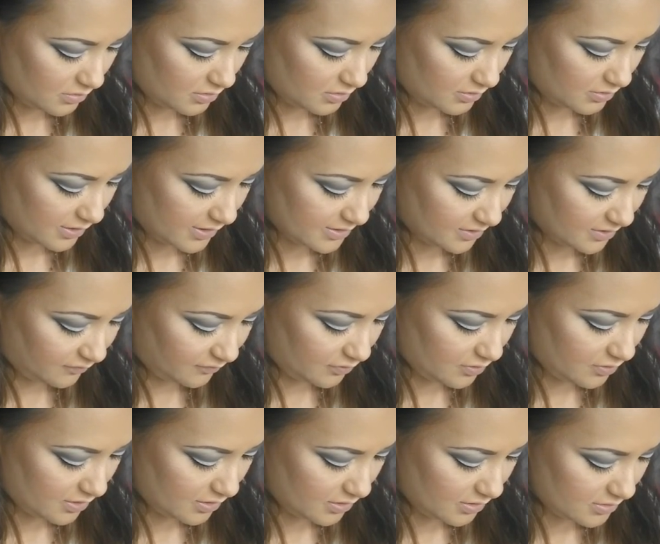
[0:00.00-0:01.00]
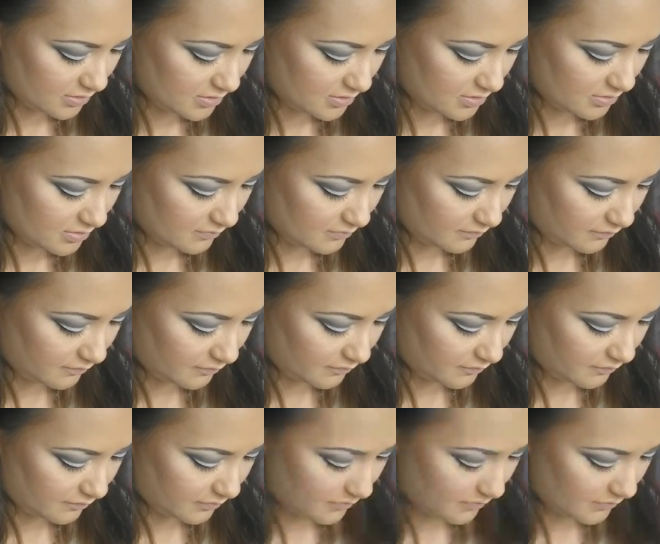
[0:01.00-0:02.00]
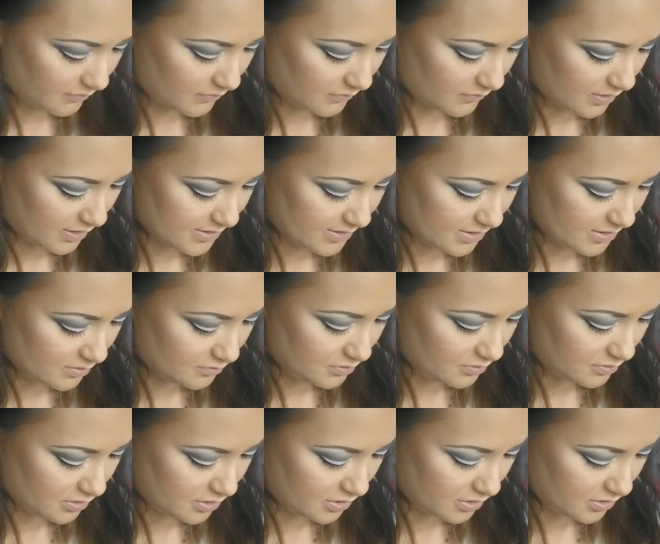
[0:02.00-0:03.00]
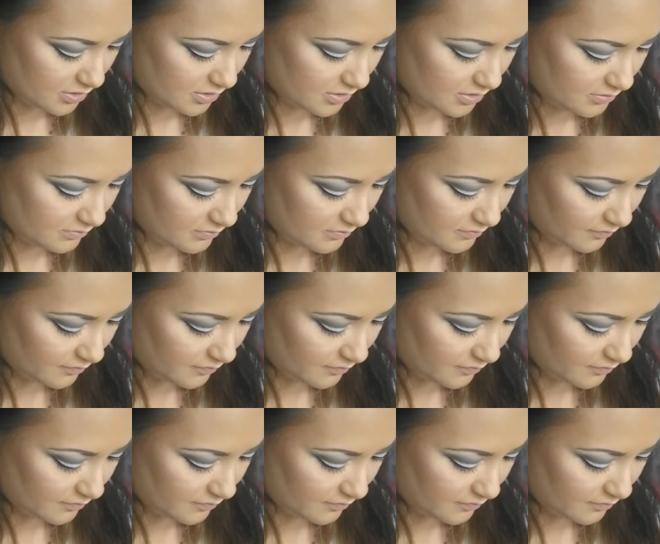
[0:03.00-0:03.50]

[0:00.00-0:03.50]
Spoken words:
the last few days. They still look good.